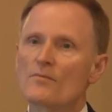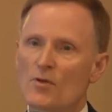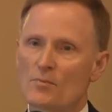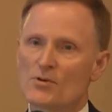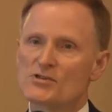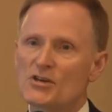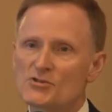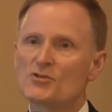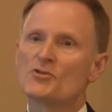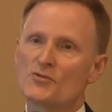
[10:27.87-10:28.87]
the
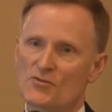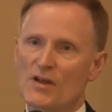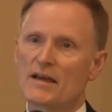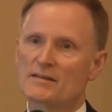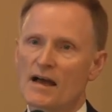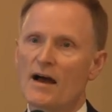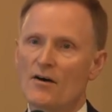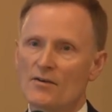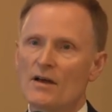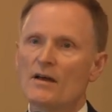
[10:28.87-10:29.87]
position you staked
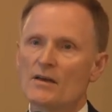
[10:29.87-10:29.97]
out,